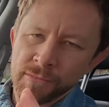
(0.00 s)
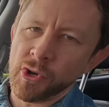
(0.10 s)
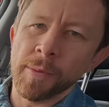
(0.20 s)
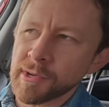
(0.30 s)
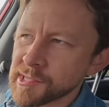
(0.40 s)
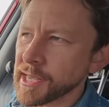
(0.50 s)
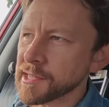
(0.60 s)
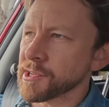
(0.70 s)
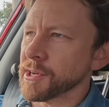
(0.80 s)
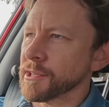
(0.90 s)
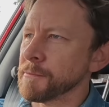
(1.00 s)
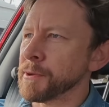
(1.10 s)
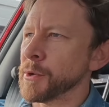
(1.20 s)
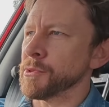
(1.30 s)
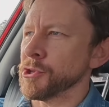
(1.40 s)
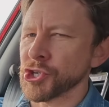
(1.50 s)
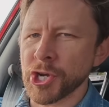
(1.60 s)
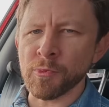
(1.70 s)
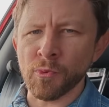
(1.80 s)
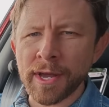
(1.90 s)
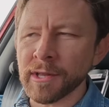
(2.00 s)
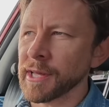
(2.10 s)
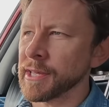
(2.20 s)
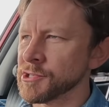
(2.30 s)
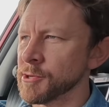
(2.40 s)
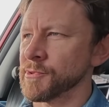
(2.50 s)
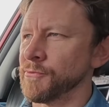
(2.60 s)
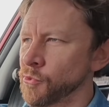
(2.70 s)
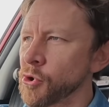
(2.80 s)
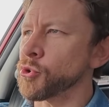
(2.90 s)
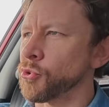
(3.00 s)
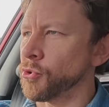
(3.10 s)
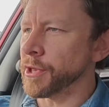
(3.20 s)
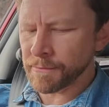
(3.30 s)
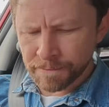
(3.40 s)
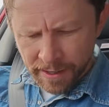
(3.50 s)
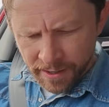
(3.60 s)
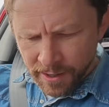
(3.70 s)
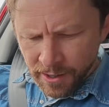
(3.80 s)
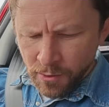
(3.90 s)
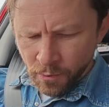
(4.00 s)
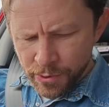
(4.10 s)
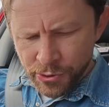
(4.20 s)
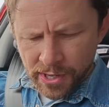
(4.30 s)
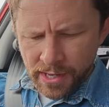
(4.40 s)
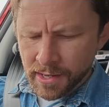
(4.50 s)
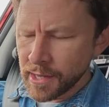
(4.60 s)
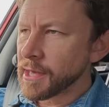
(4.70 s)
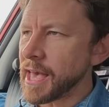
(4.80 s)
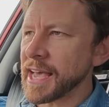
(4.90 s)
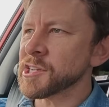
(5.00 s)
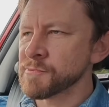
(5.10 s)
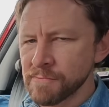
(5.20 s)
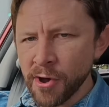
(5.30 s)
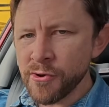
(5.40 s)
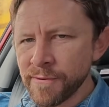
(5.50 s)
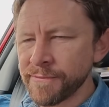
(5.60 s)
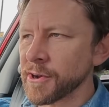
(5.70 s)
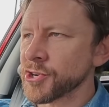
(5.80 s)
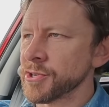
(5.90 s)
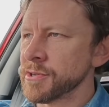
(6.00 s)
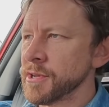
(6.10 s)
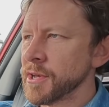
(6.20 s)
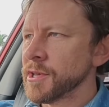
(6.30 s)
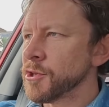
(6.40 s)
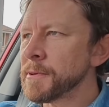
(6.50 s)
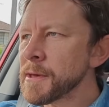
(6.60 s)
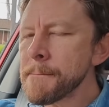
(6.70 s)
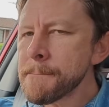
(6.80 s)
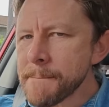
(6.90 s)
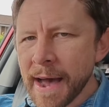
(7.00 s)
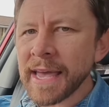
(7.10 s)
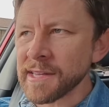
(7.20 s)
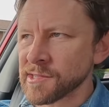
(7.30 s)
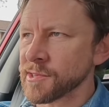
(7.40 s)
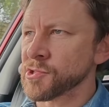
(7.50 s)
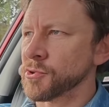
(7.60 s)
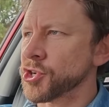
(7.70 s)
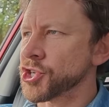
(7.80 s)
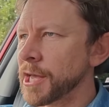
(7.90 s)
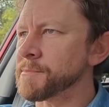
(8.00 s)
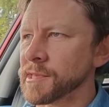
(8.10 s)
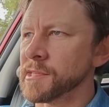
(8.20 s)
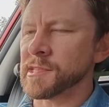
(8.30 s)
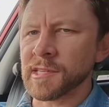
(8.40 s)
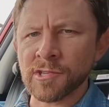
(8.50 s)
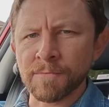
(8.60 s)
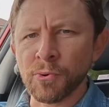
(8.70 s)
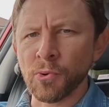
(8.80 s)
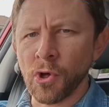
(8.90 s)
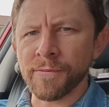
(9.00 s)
Look, I'm not saying it's going to compete with a Jeep Wrangler in terms of rock crawling, but with the X mode function, you'd be amazed at the sort of shapes these things can pull